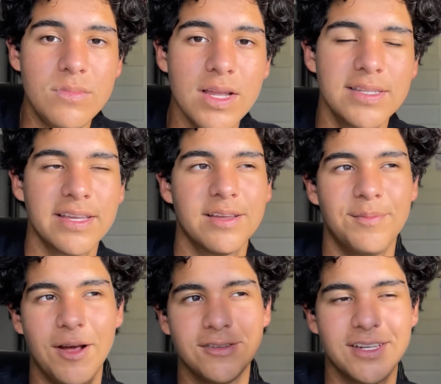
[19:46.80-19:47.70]
It's like a
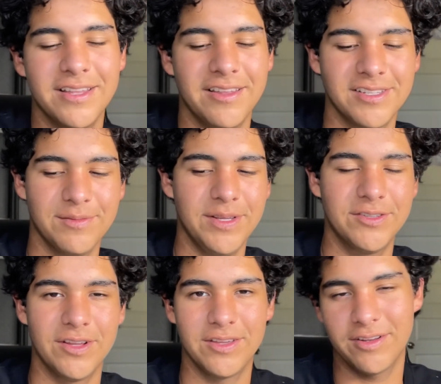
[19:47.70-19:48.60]
mountain, and then there's the beach
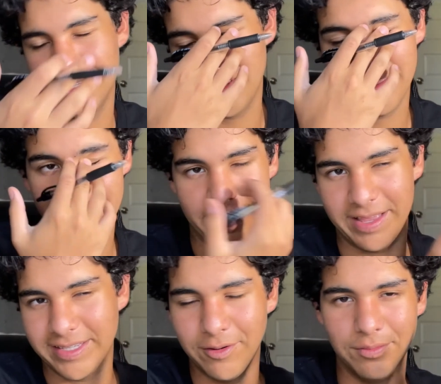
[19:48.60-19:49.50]
right there. Because
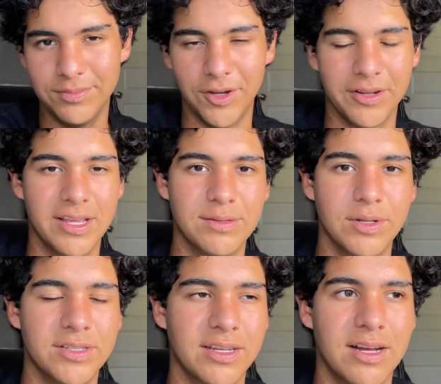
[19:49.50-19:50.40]
that's how Donghae is
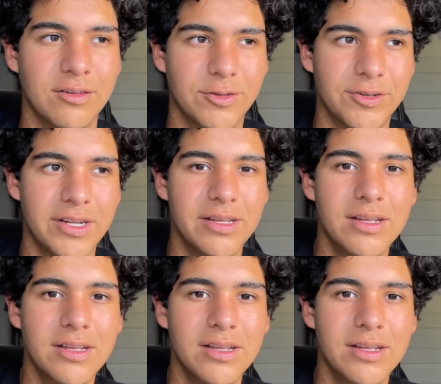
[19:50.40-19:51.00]
built. It's in Gangwon, right?